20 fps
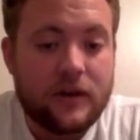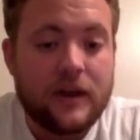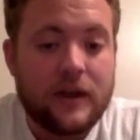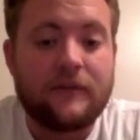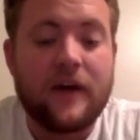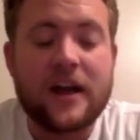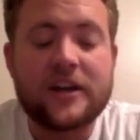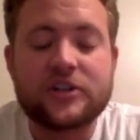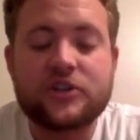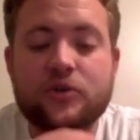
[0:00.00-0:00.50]

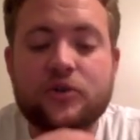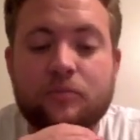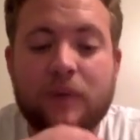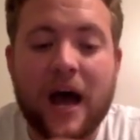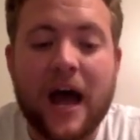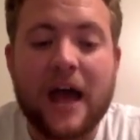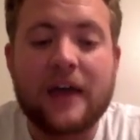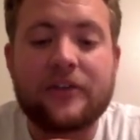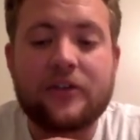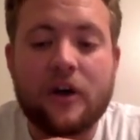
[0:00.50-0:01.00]
if I just do
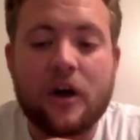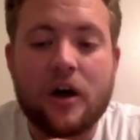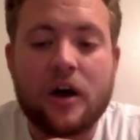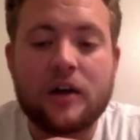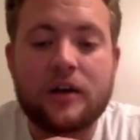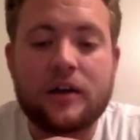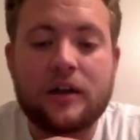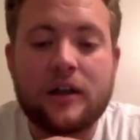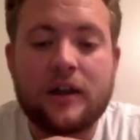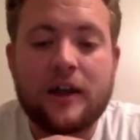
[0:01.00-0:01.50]

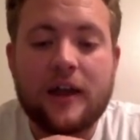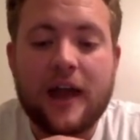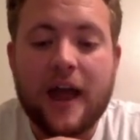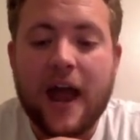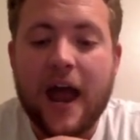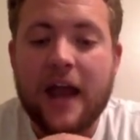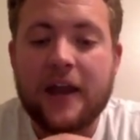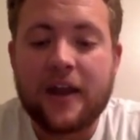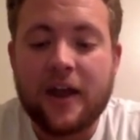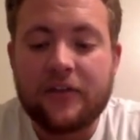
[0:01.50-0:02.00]
Python
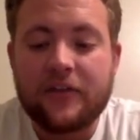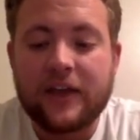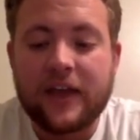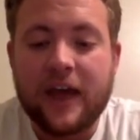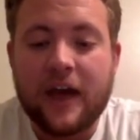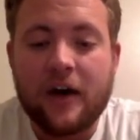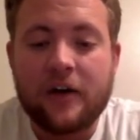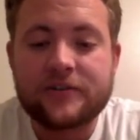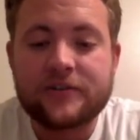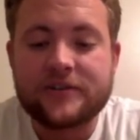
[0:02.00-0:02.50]
and nothing
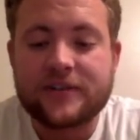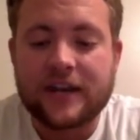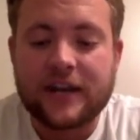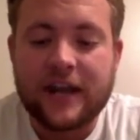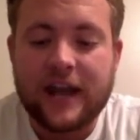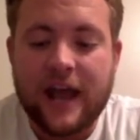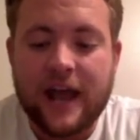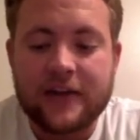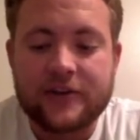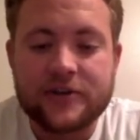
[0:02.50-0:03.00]
else and
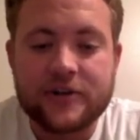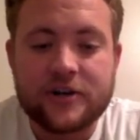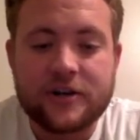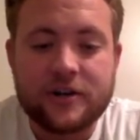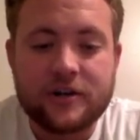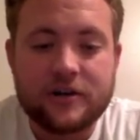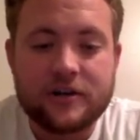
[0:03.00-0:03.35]
hit enter,